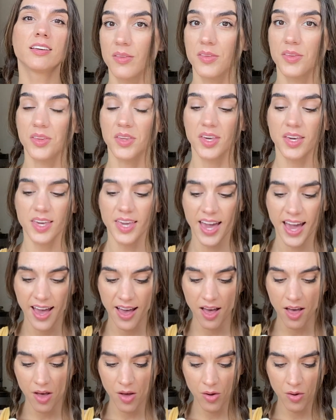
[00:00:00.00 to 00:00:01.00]
the
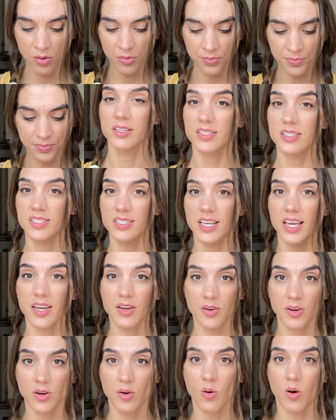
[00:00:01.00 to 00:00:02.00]
cacao,
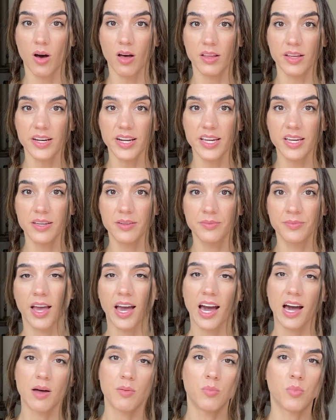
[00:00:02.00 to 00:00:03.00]
sacred quality.
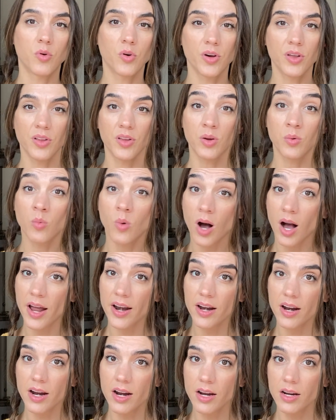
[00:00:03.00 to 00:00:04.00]
Add boiling
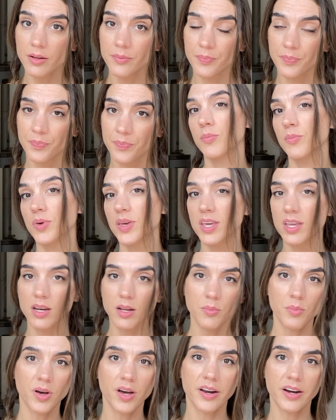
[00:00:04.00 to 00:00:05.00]
water,
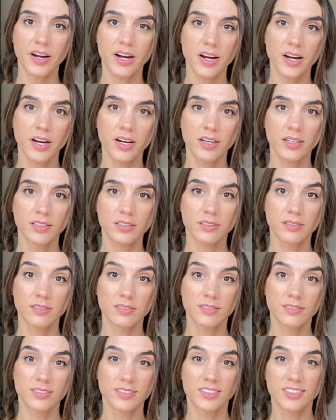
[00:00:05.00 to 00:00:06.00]
peanut butter,
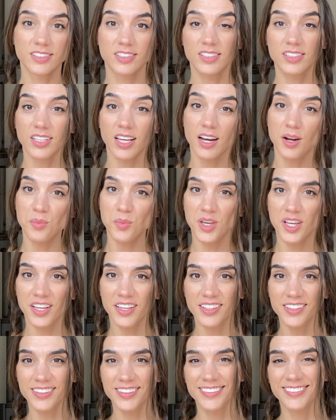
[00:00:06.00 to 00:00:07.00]

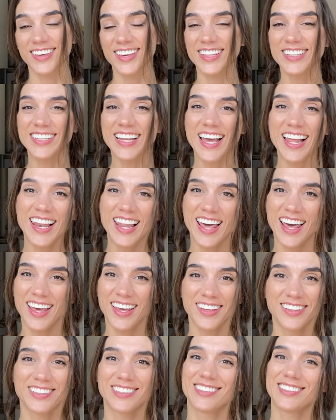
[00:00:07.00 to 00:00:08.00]
cinnamon,
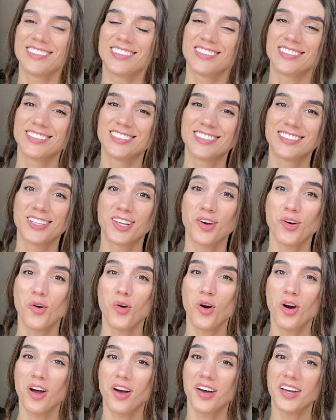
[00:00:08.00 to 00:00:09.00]
vanilla,
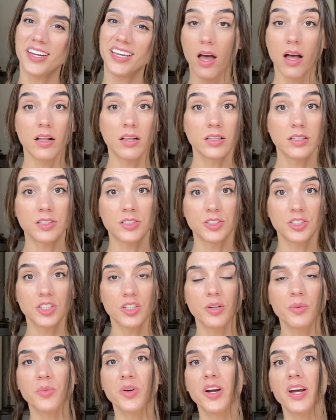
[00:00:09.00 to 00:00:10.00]
or honey, a little
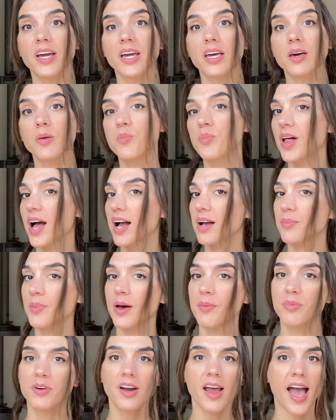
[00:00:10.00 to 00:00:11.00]
turmeric, black
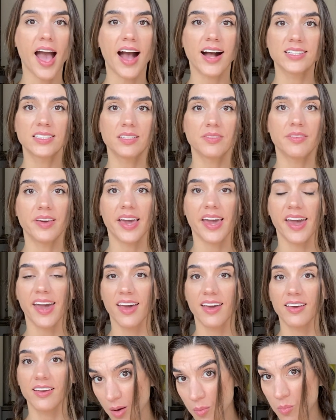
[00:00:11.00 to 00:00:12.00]
pepper to
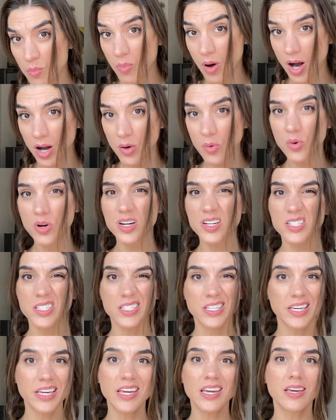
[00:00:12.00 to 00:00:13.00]
activate, mugwort
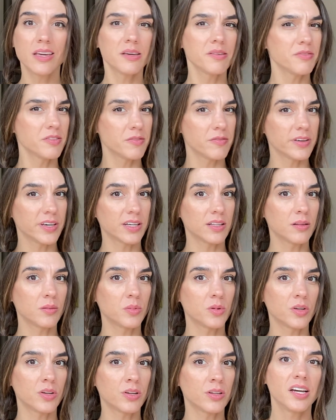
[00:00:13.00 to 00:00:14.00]
tea if
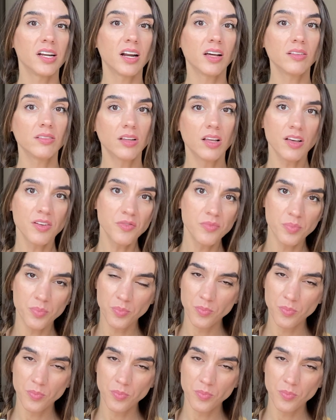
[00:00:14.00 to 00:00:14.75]
available. And I love